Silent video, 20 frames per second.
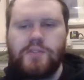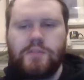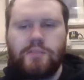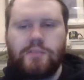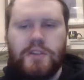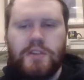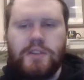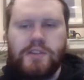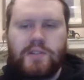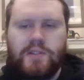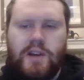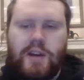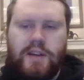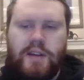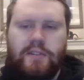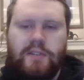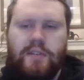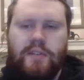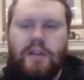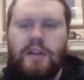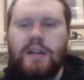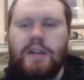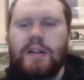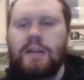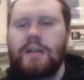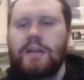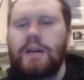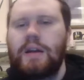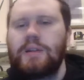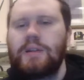Jim Lee design.
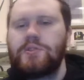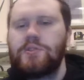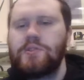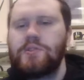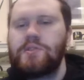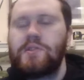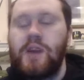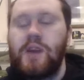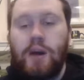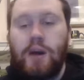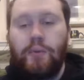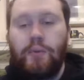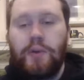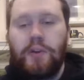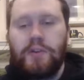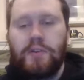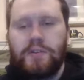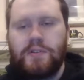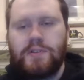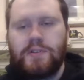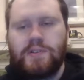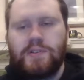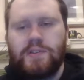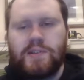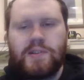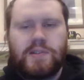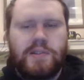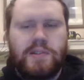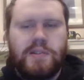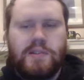She's not wearing the
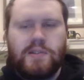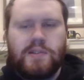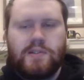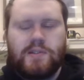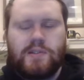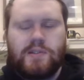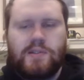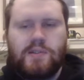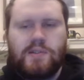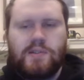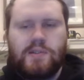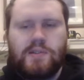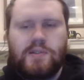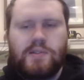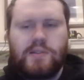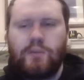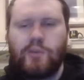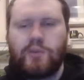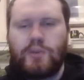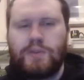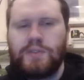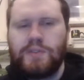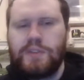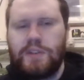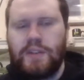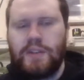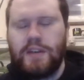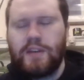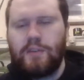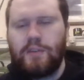60s design, which we've
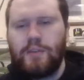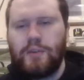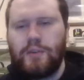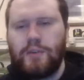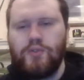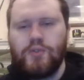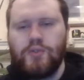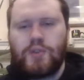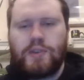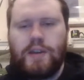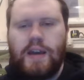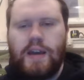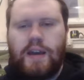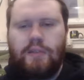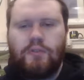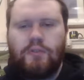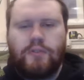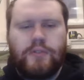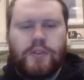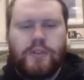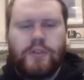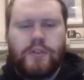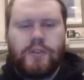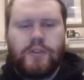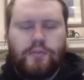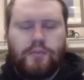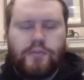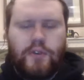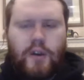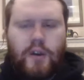seen Hickman usually have her
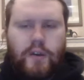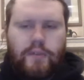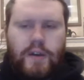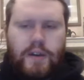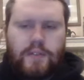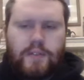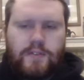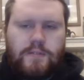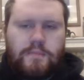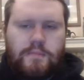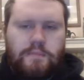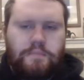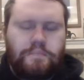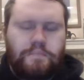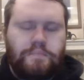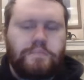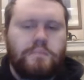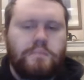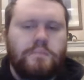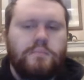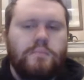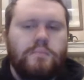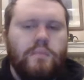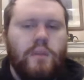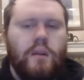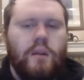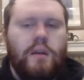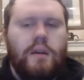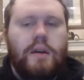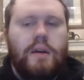in through Dawn of X.
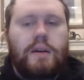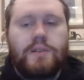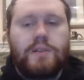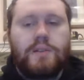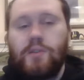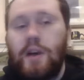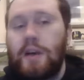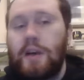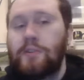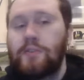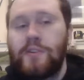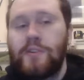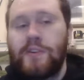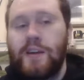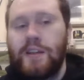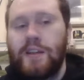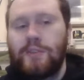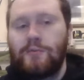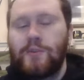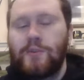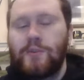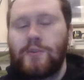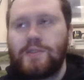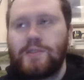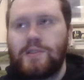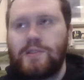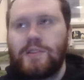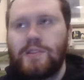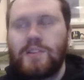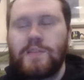So I don't know how that
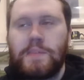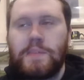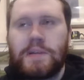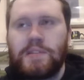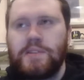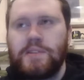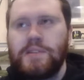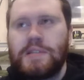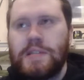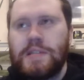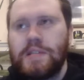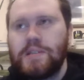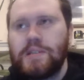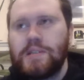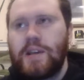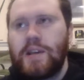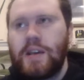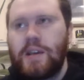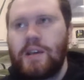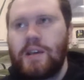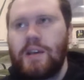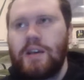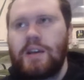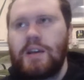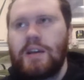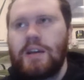works, especially since like